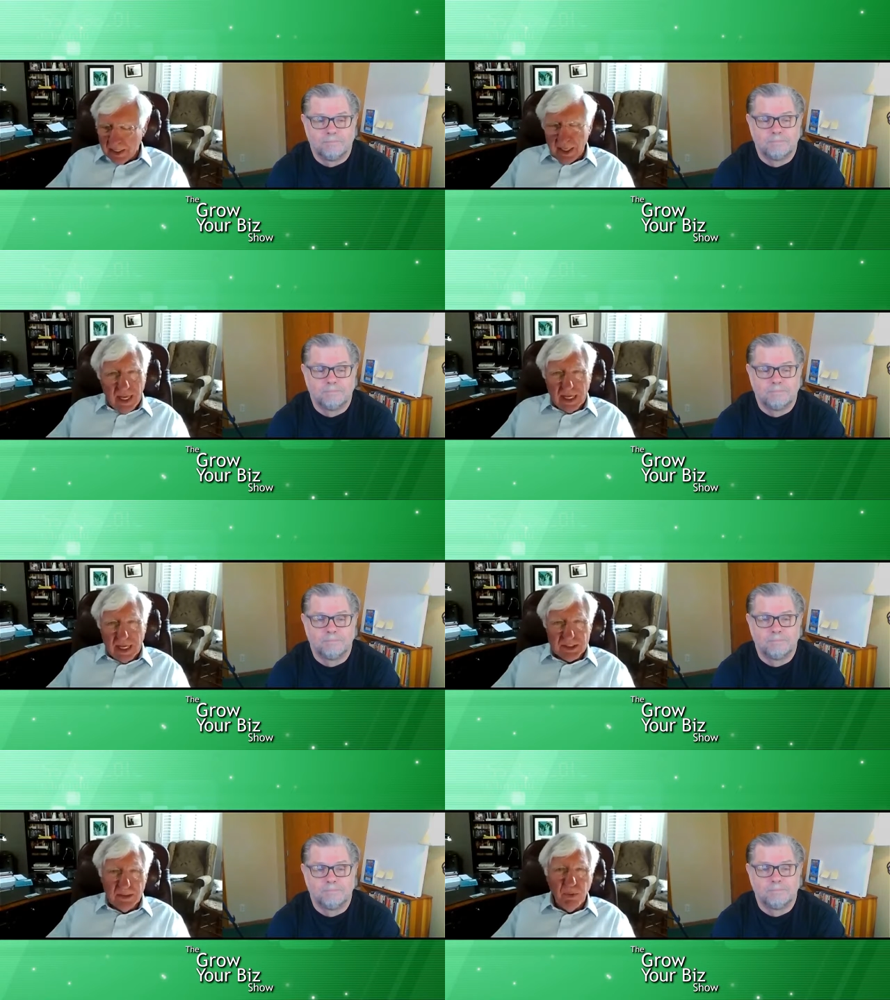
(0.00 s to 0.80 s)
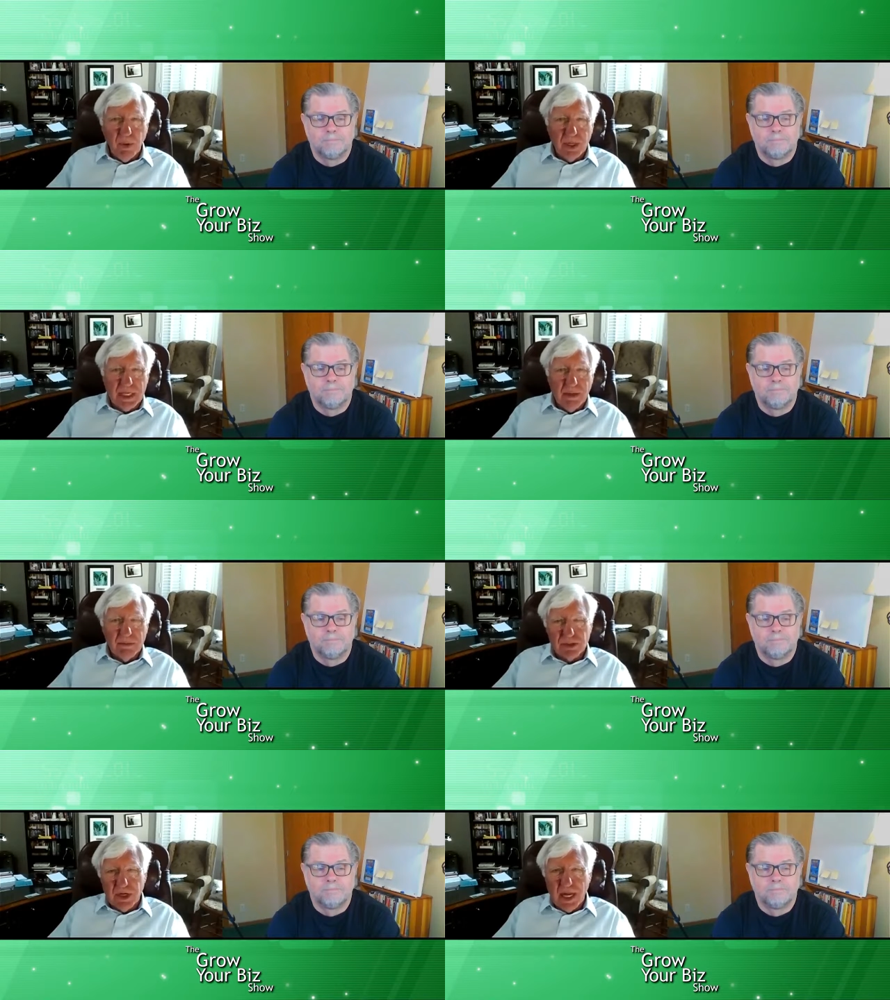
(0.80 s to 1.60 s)
Speaker 1: at some points i was
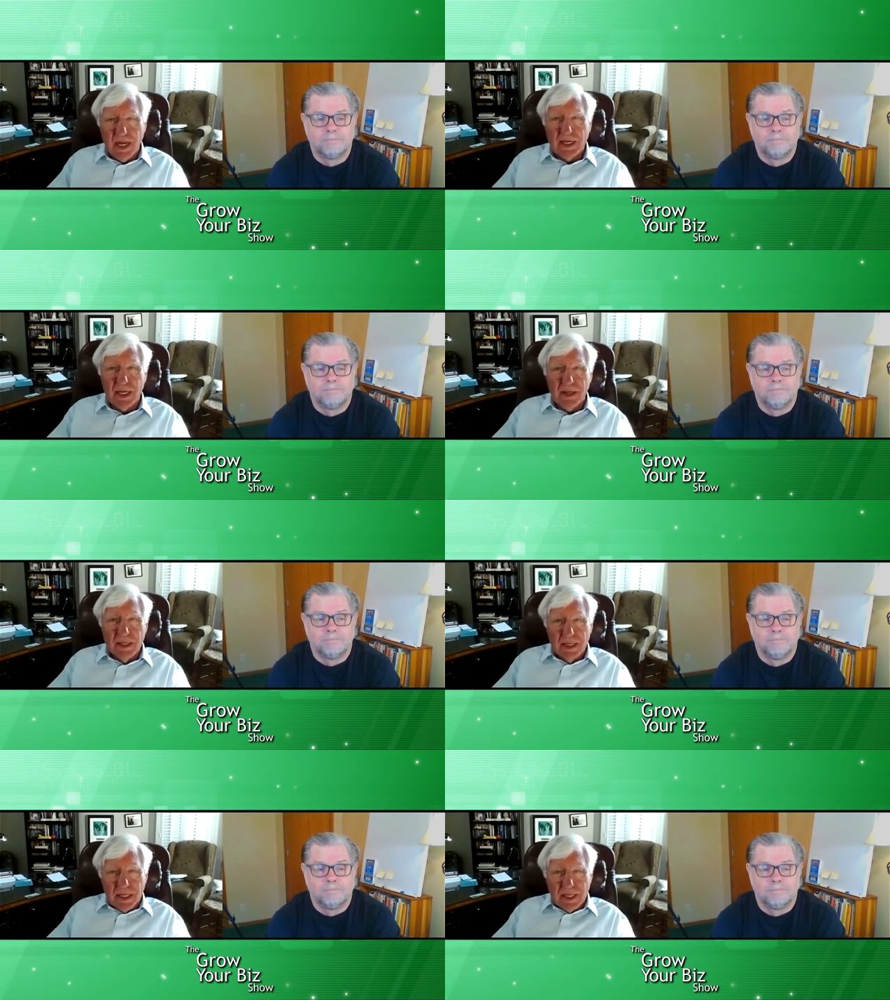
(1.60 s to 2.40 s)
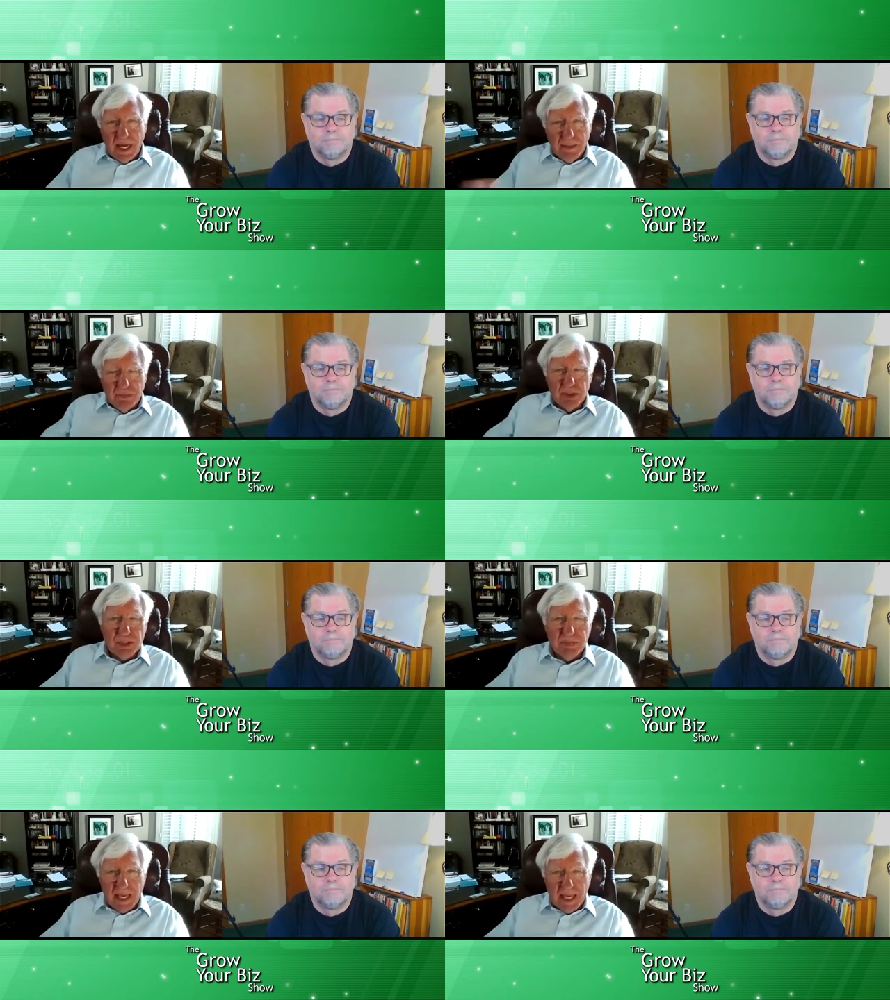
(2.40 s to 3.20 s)
trying to kind of push my
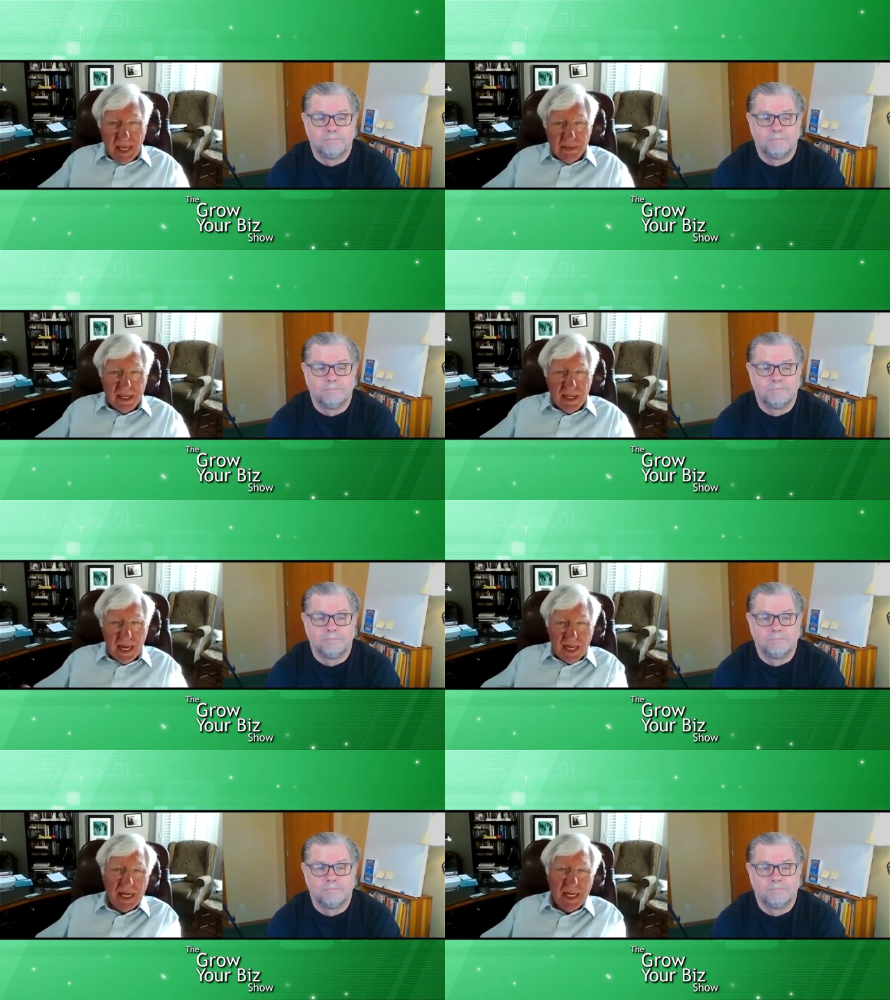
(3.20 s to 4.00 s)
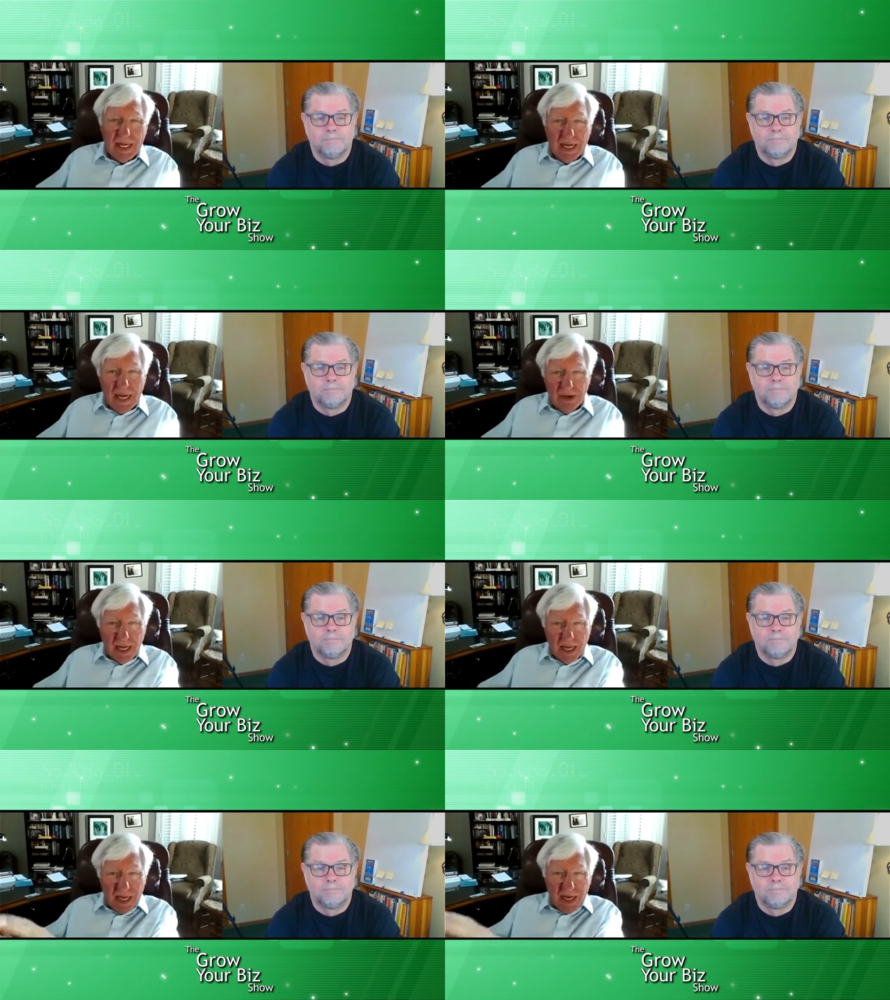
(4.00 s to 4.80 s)
campaign i got to get out and i
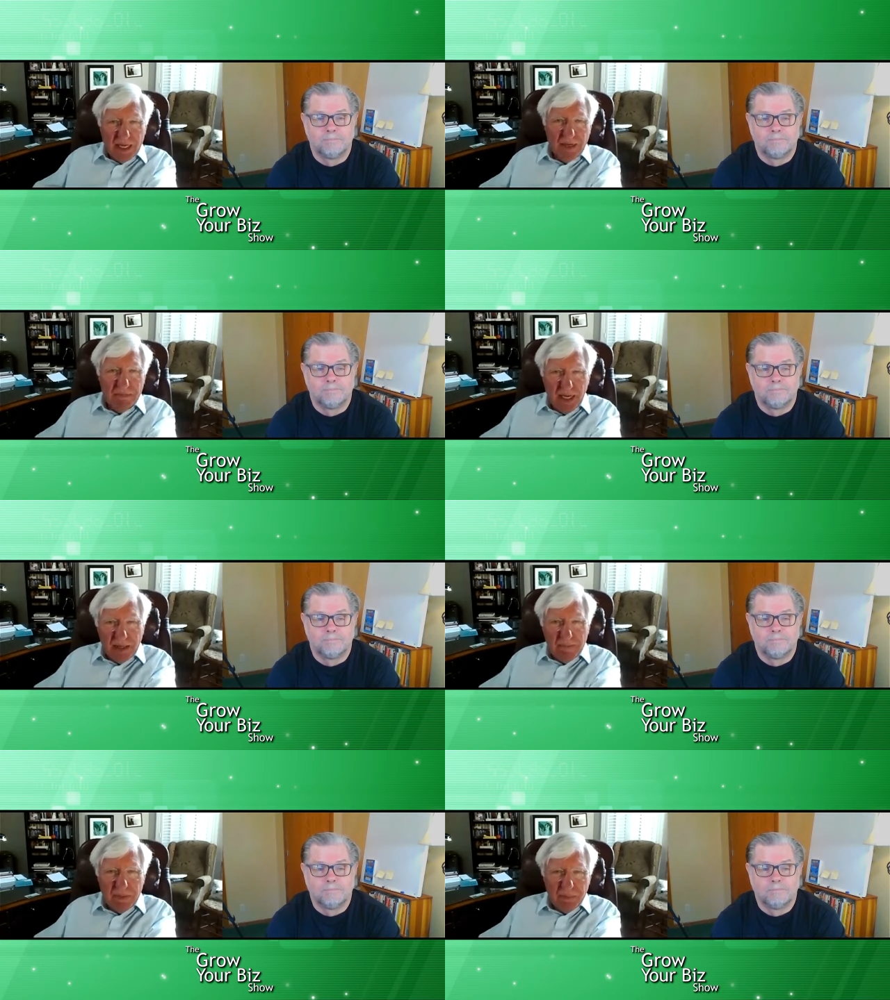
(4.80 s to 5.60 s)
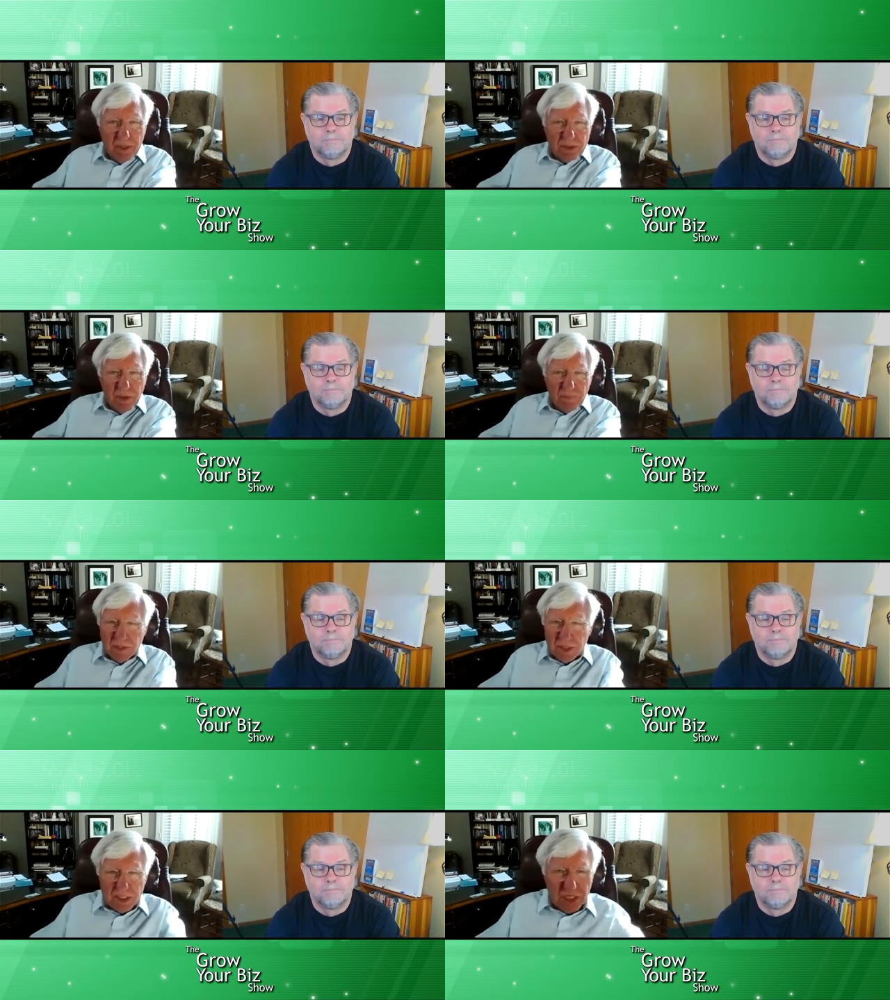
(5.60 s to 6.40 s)
got to get meeting people and so forth he
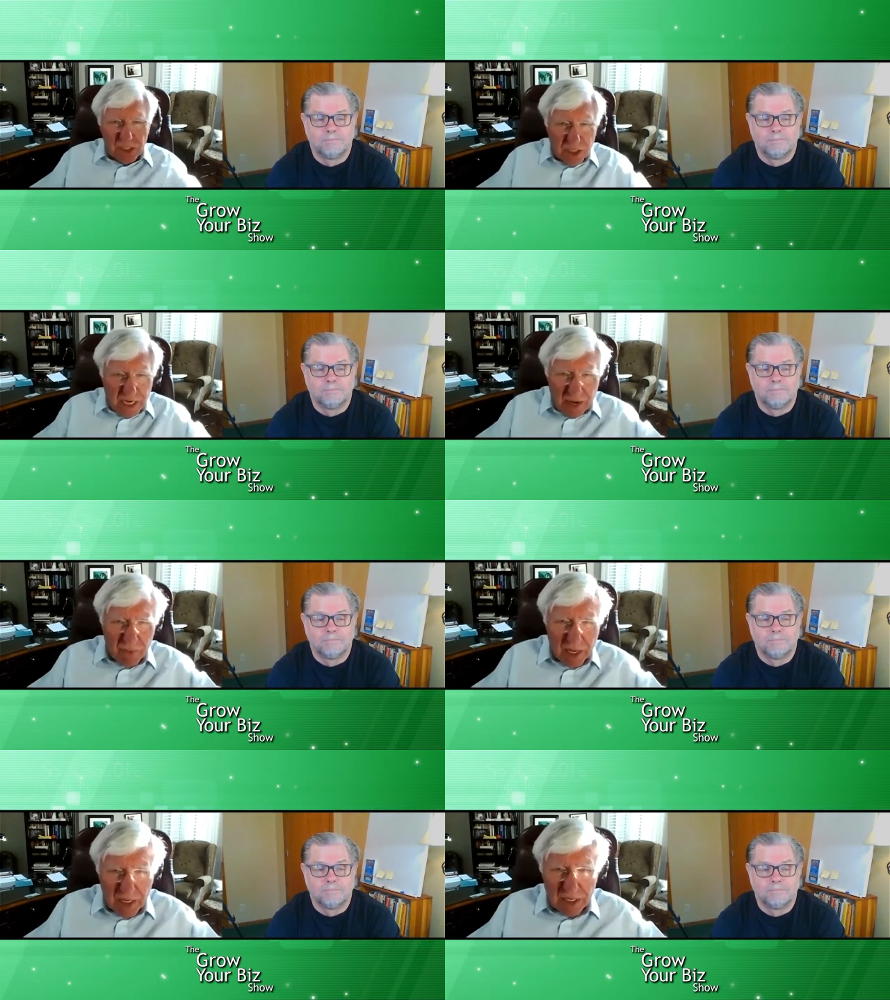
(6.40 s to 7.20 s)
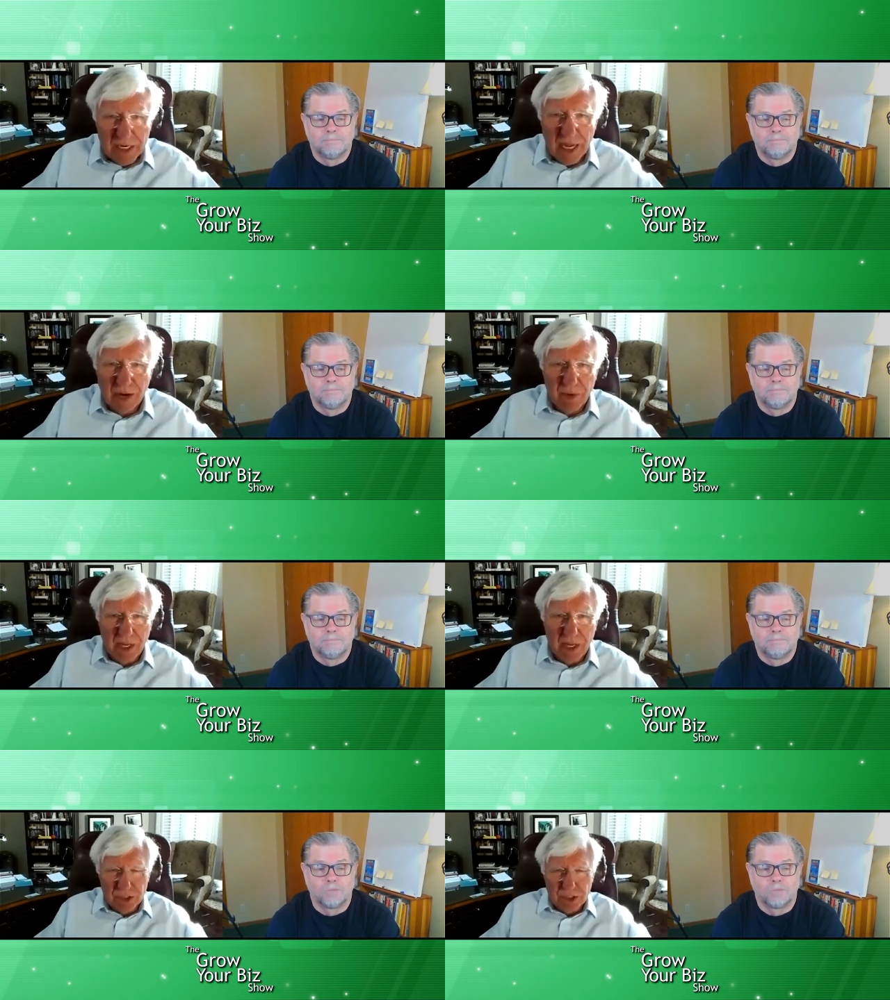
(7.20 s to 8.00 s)
said you're not ready you're not ready
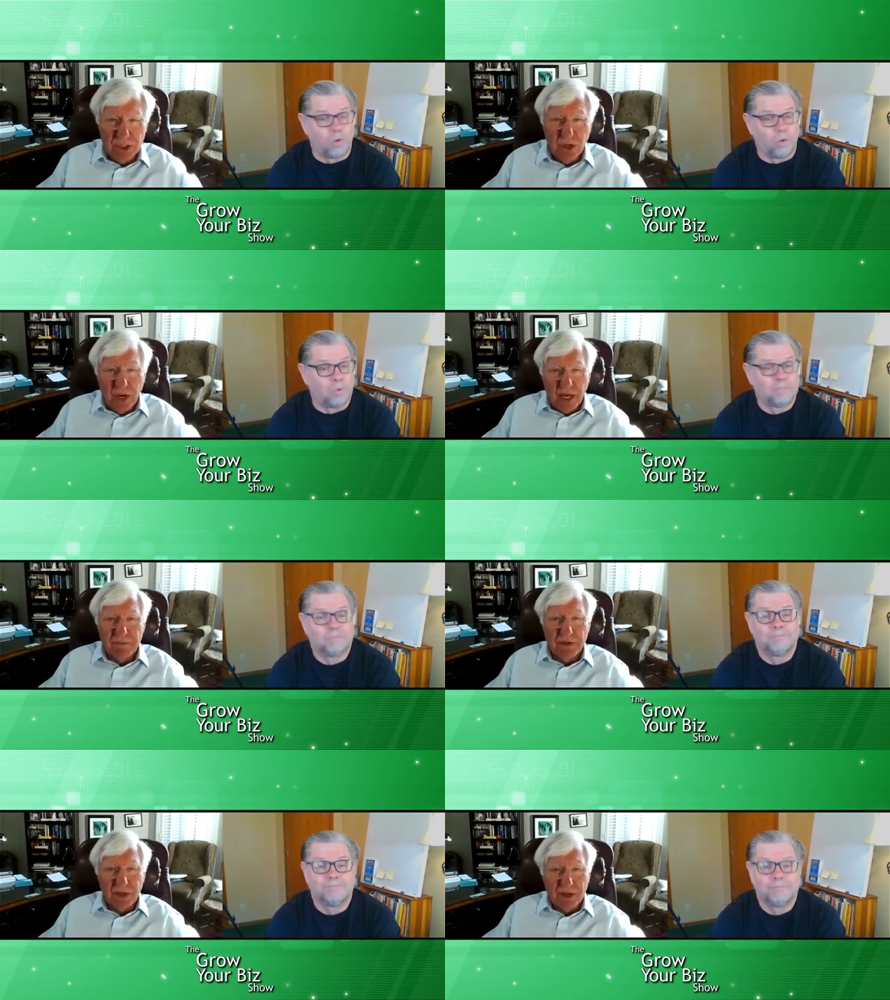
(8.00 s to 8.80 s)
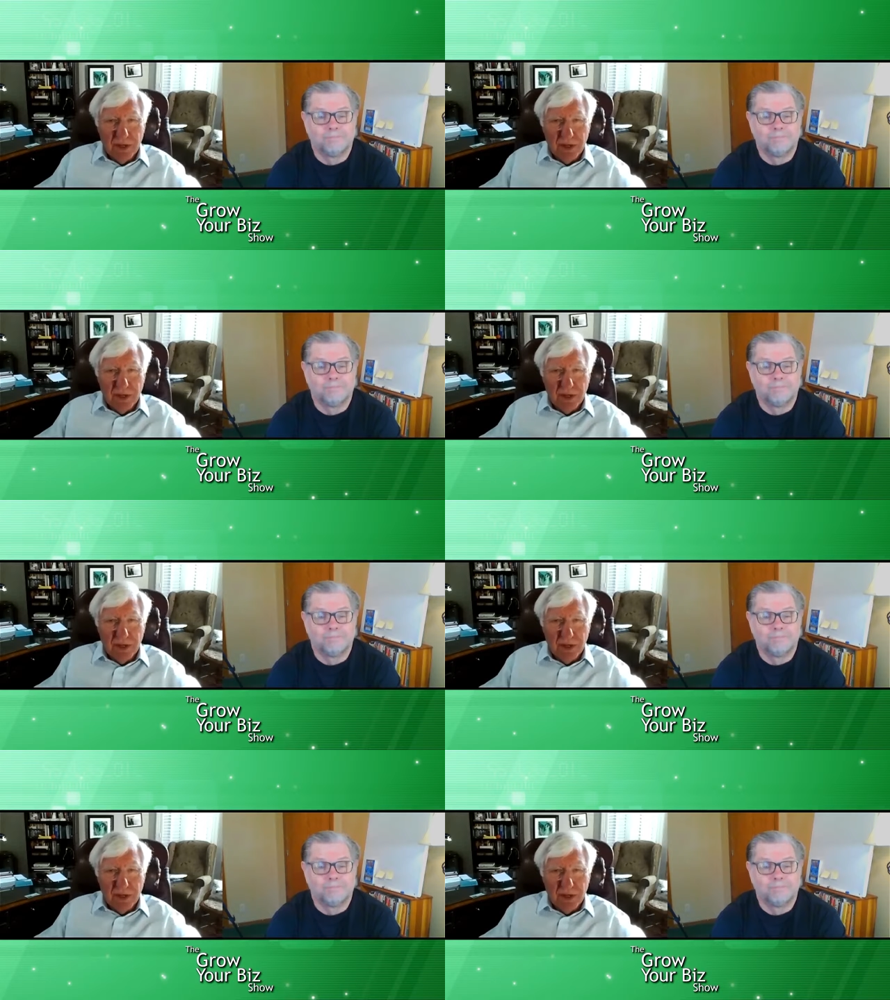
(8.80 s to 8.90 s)
because you oh. don't have your